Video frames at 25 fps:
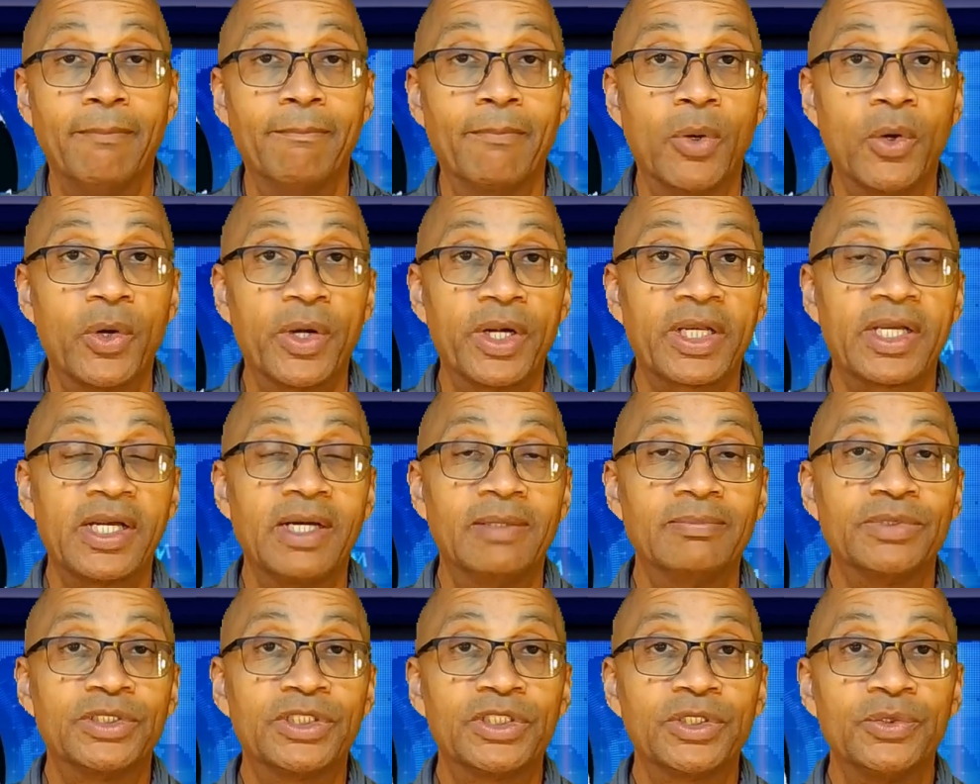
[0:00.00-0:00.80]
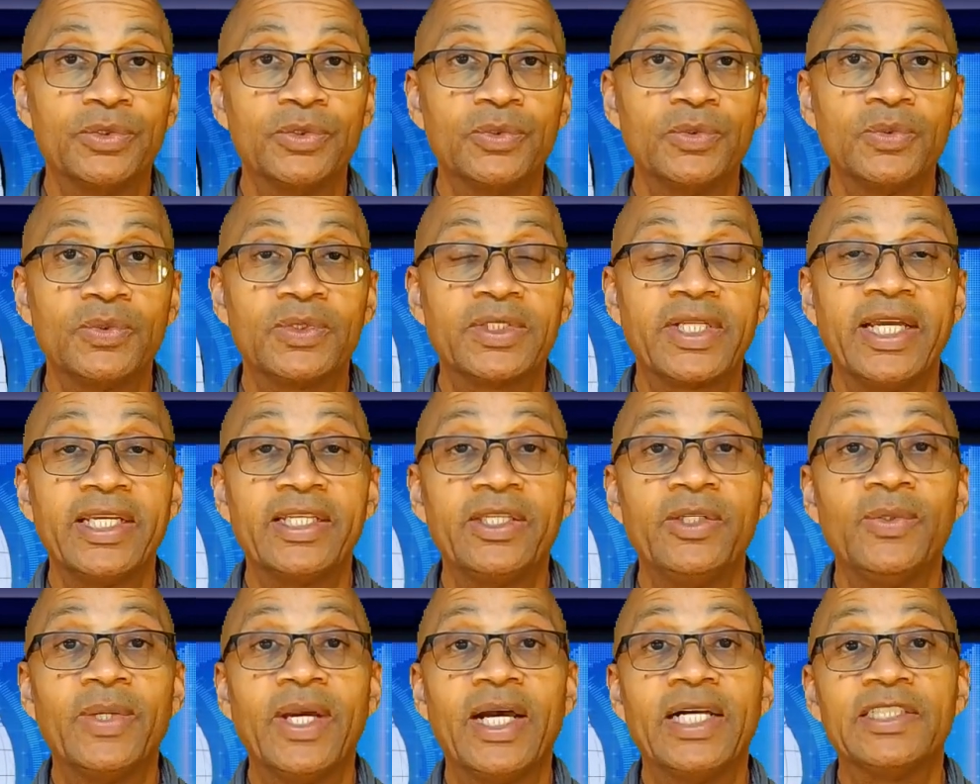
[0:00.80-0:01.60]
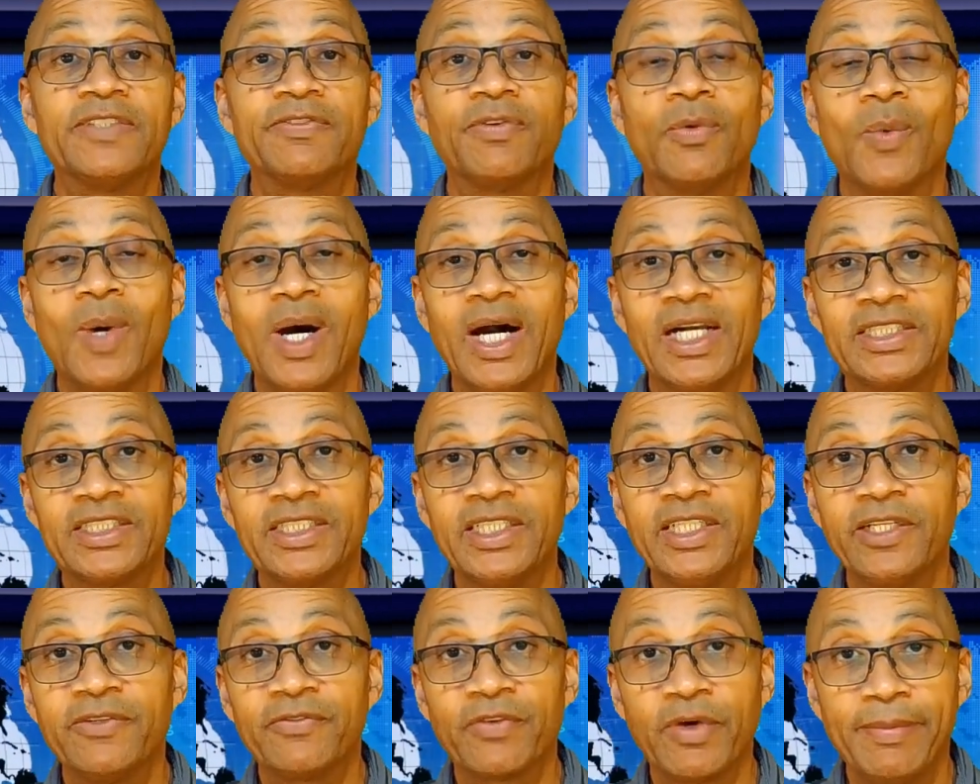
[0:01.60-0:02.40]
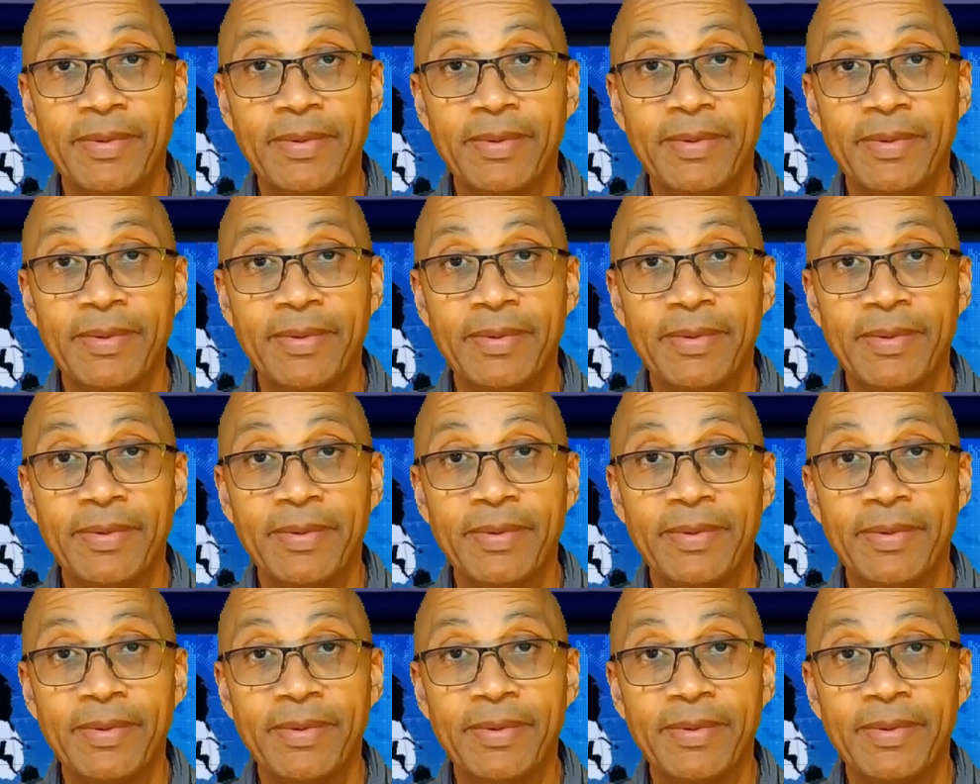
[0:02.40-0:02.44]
More to come soon. Thank you guys for watching.